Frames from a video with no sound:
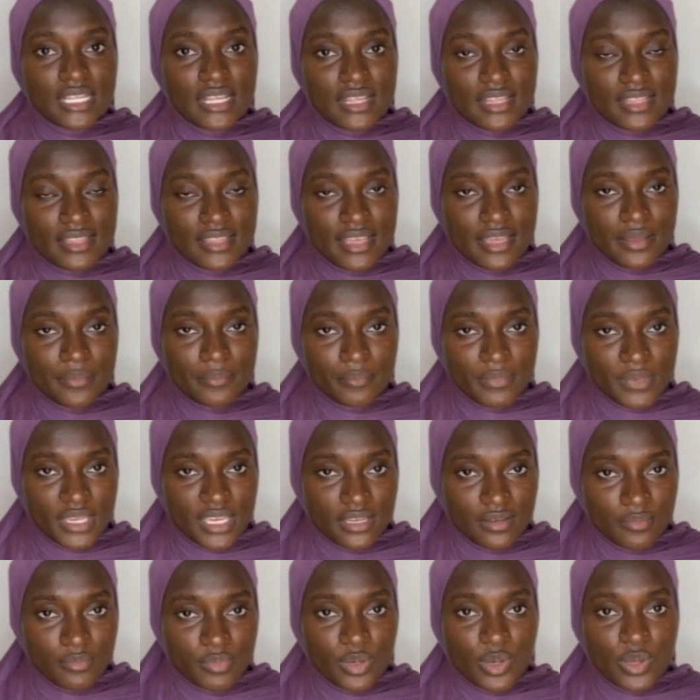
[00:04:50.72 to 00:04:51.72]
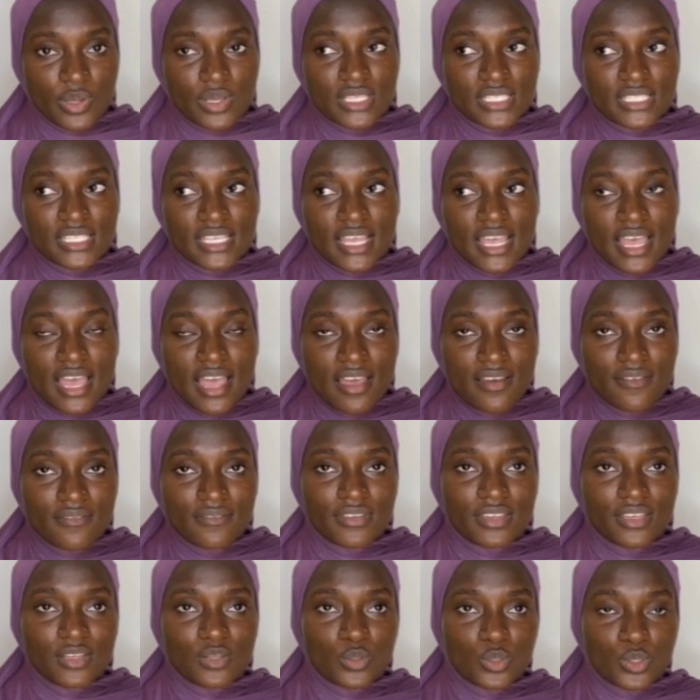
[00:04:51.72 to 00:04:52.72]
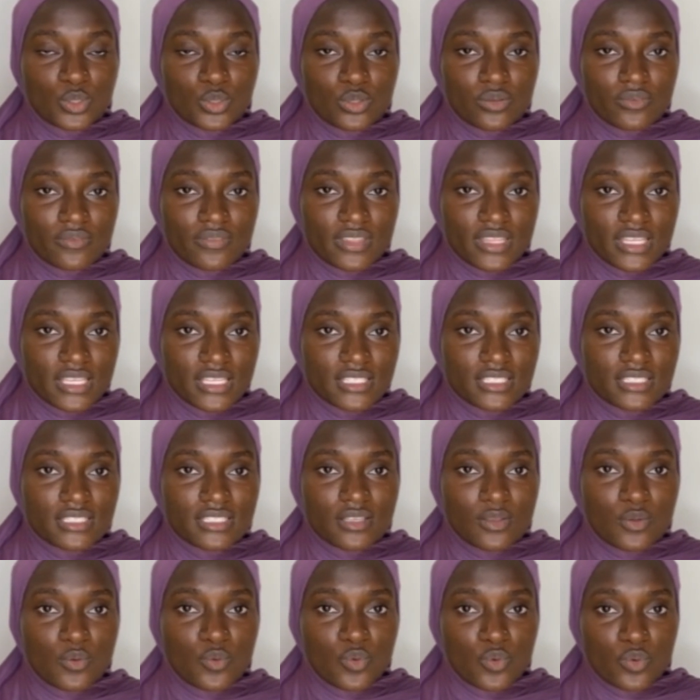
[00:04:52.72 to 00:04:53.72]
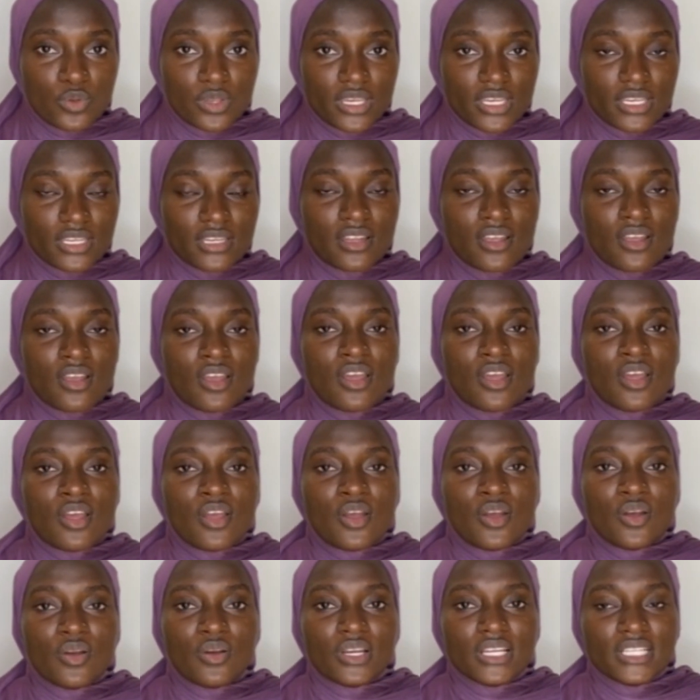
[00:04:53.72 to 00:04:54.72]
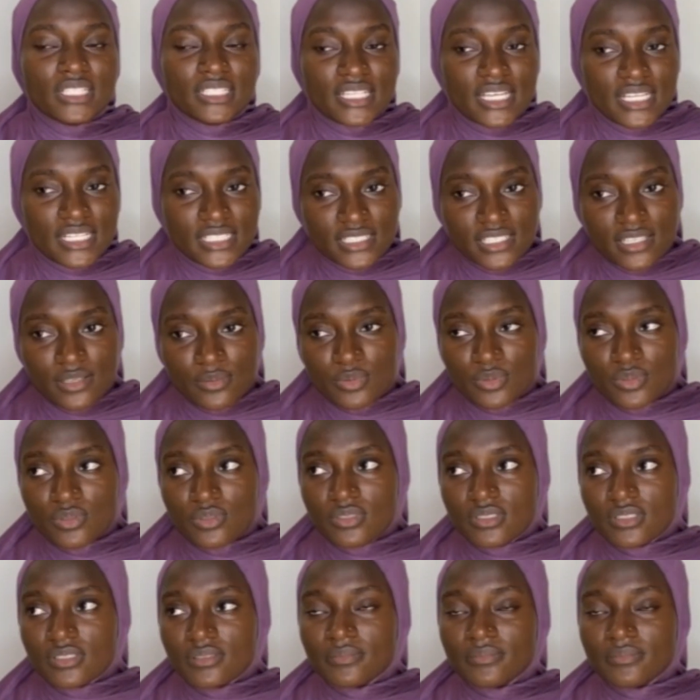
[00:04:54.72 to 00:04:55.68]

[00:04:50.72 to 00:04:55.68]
than men because they have a lot of things going on their tables.